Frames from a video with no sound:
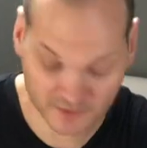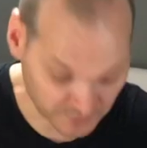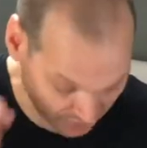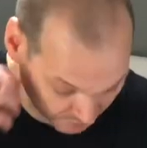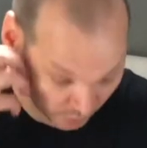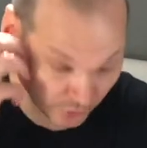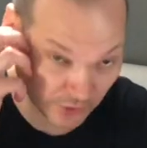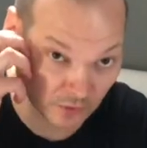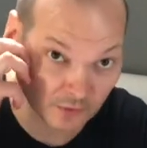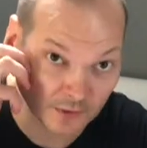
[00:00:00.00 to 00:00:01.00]
finished with the
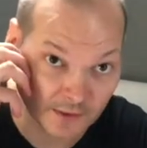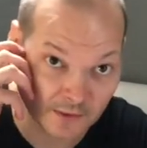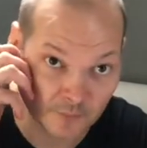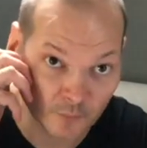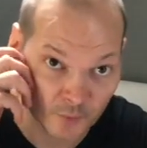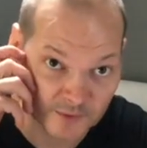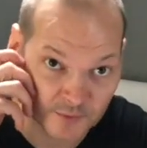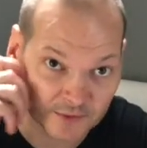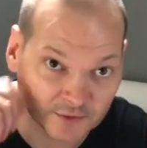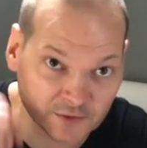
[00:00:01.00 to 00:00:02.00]
boil and we're
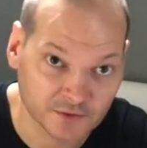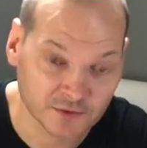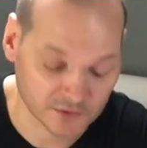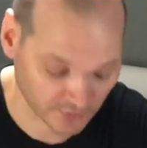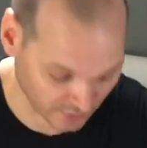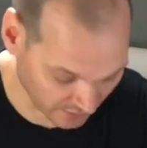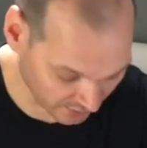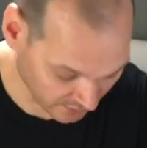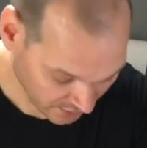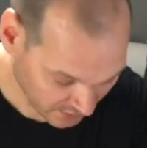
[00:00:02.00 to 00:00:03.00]
between additions, so I thought
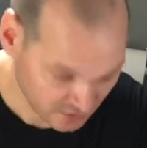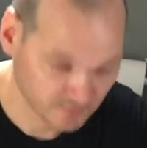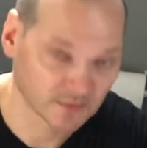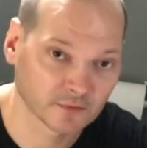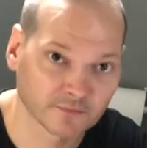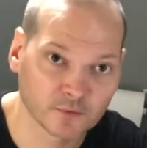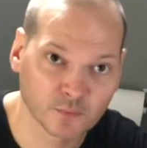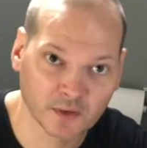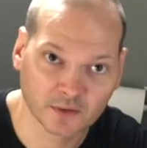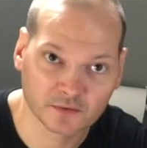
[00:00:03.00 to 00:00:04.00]
I'd spend a few
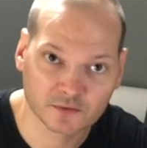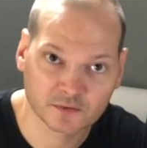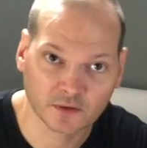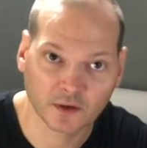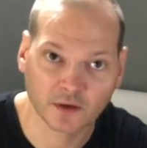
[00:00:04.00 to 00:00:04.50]
minutes